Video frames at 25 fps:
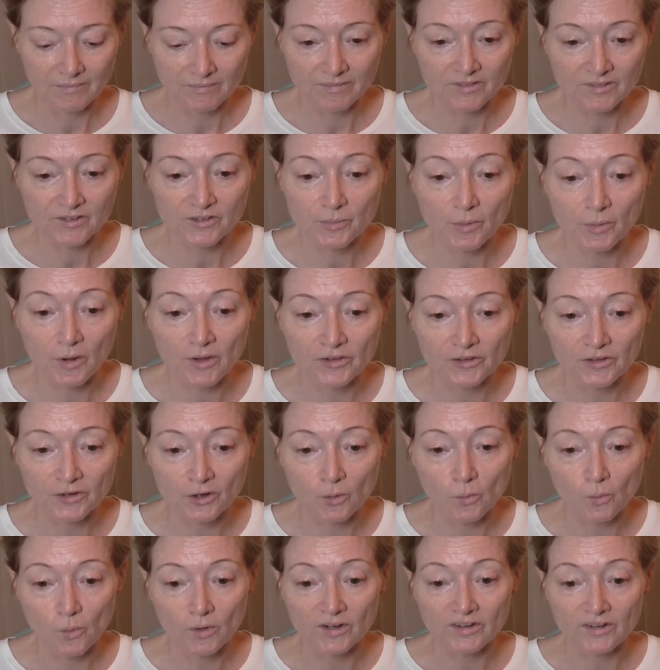despite the
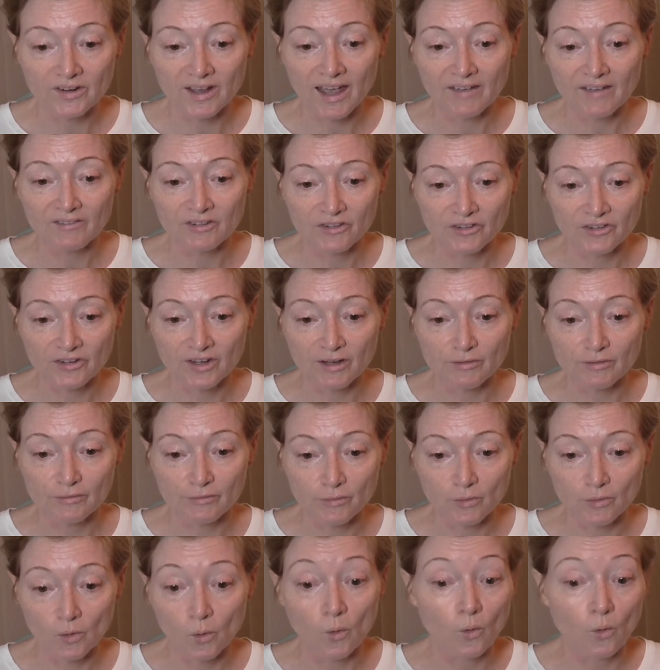dog wanting to have a sniff
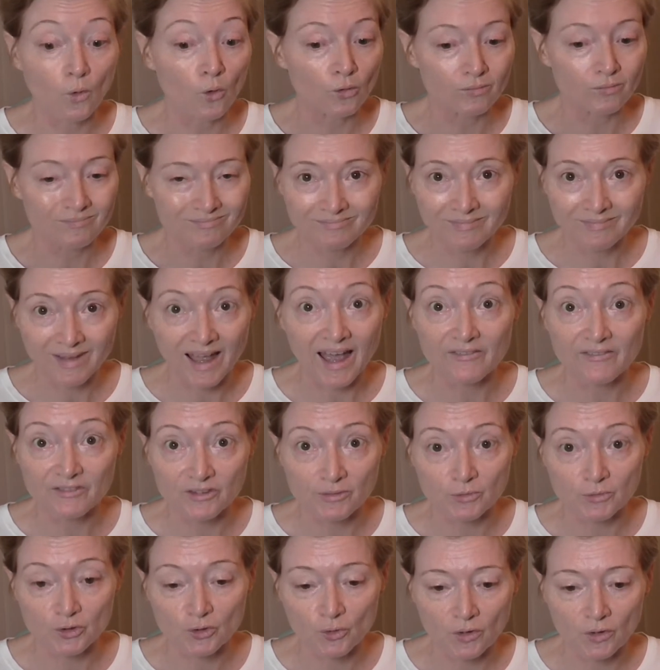or have
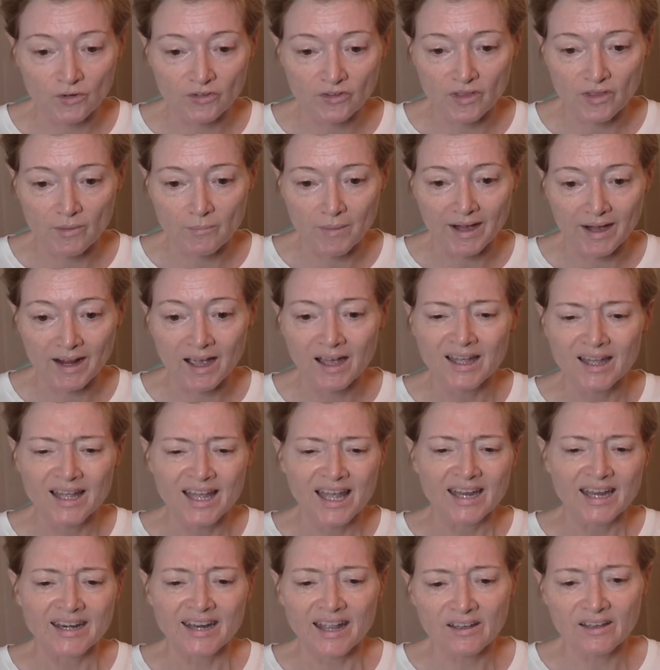some choice in the matter.
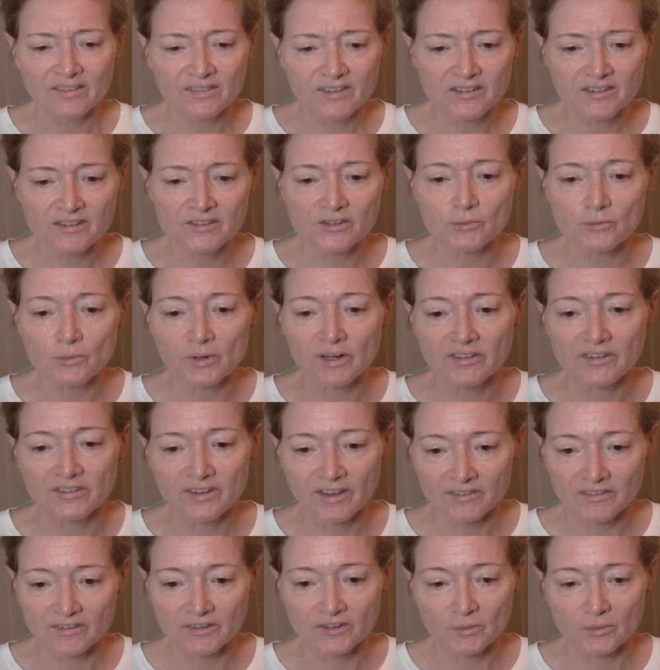Now, this is a really
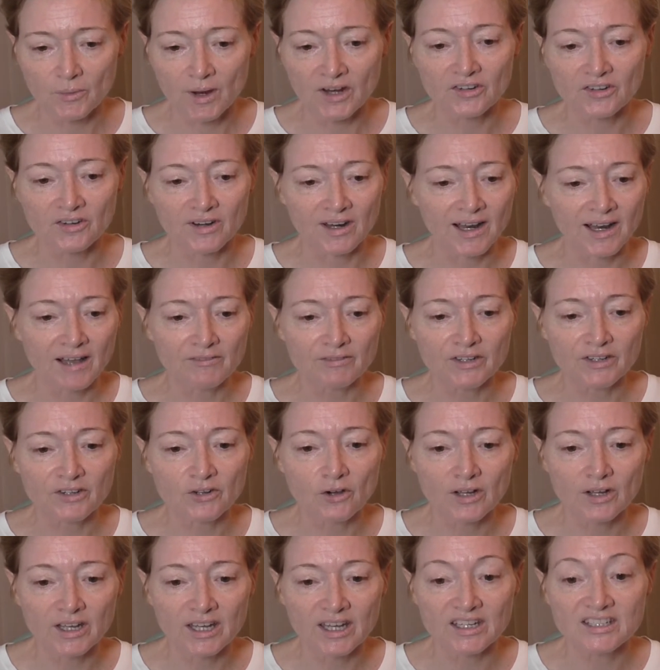sad situation. A lovely
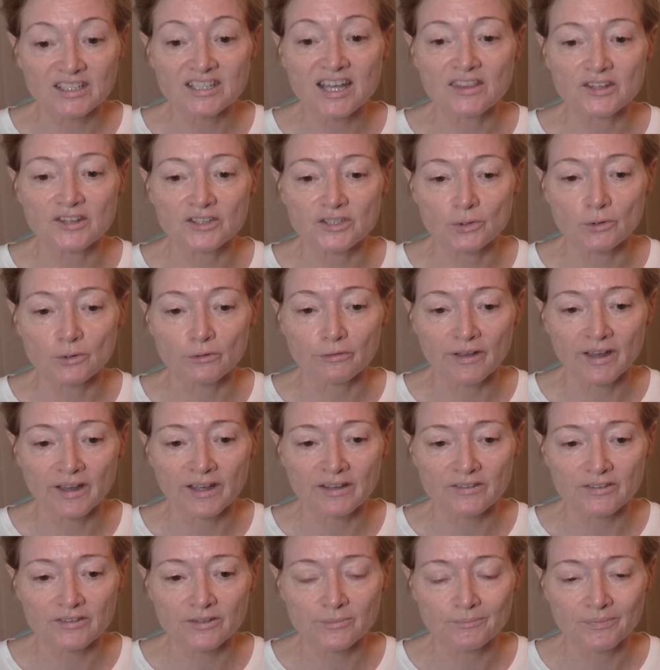dog here, tethered to a
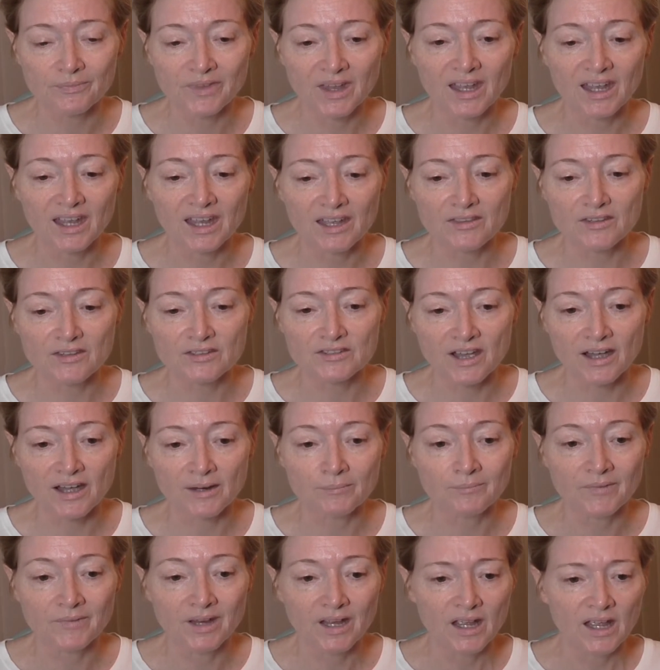fence in the
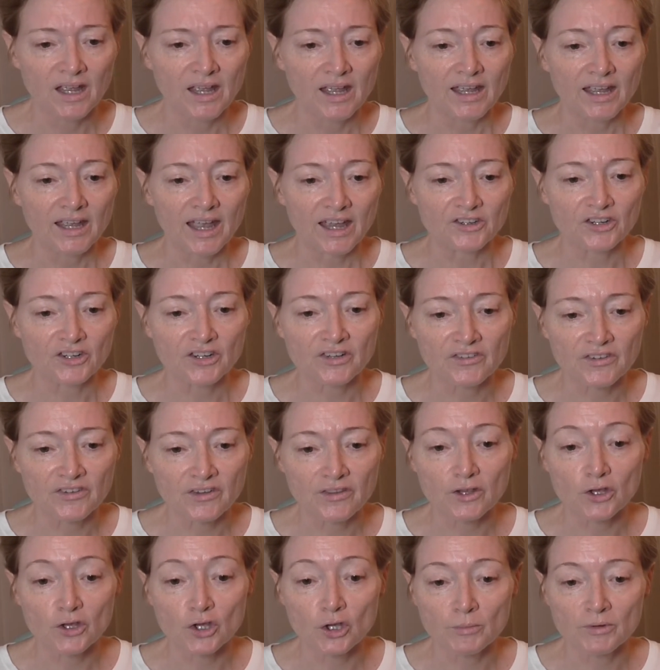sun. As you can see,
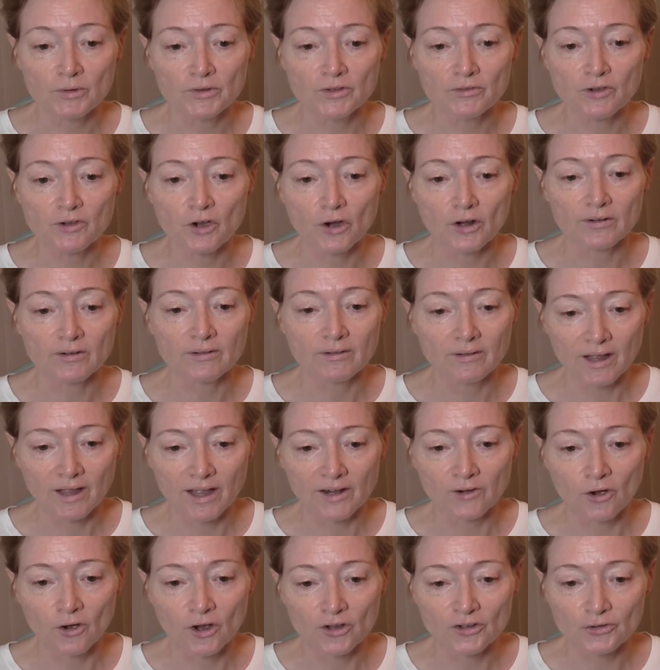the humans have got
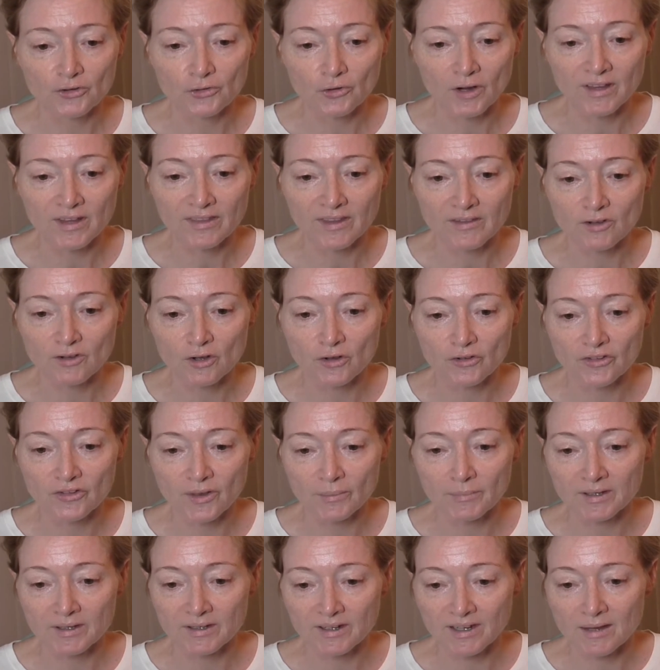a nice drink. They've got
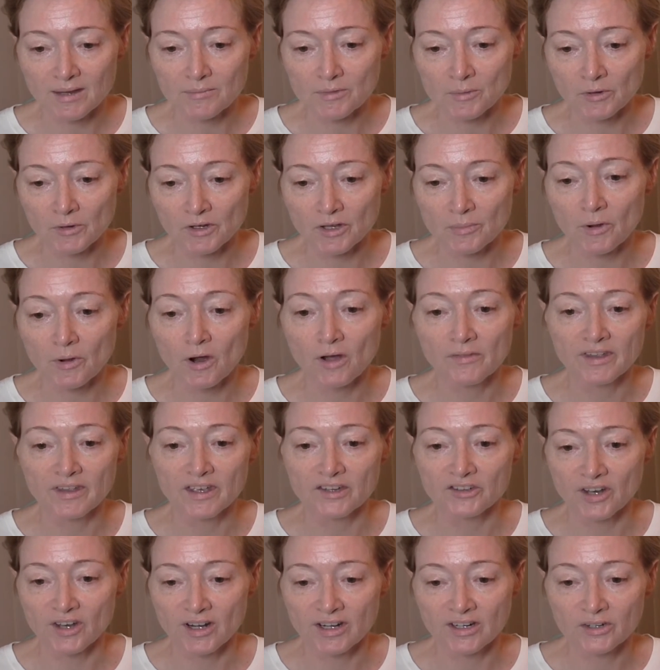something to keep them occupied.
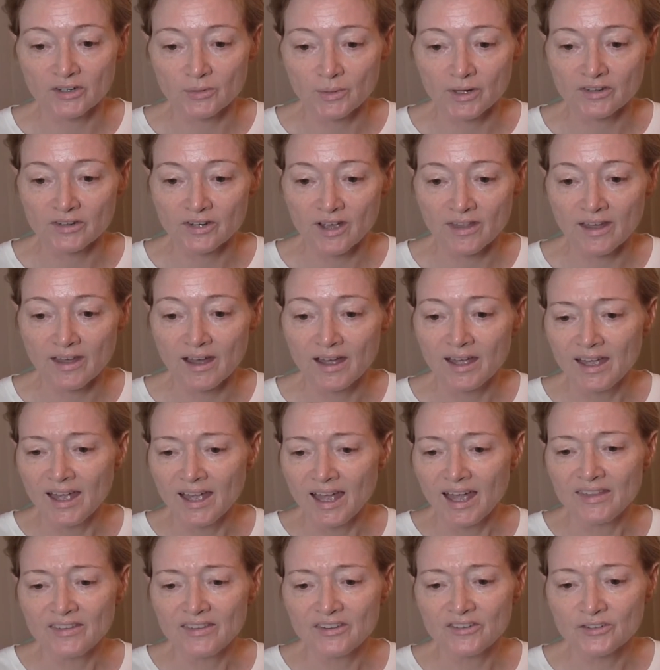They're chatting to each other.
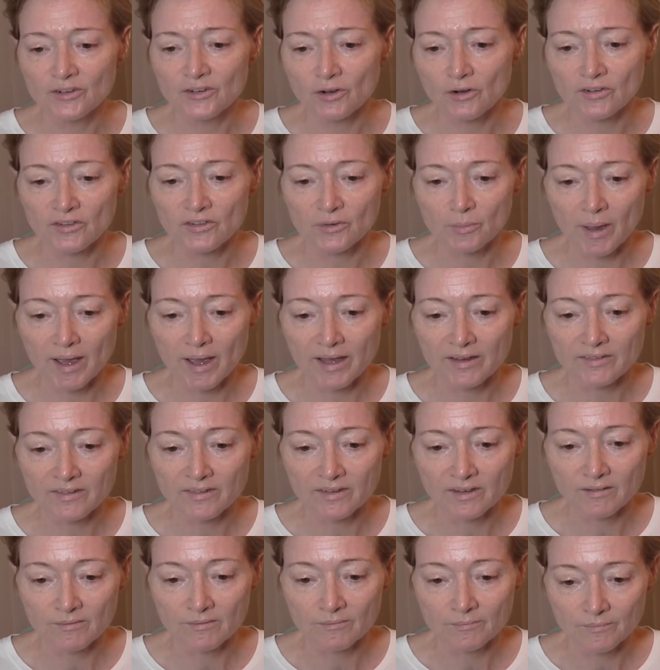And this dog is
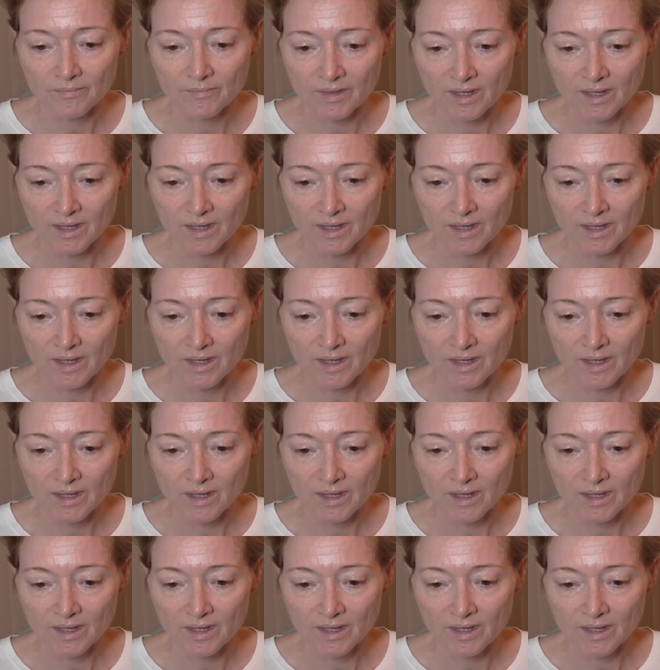pacing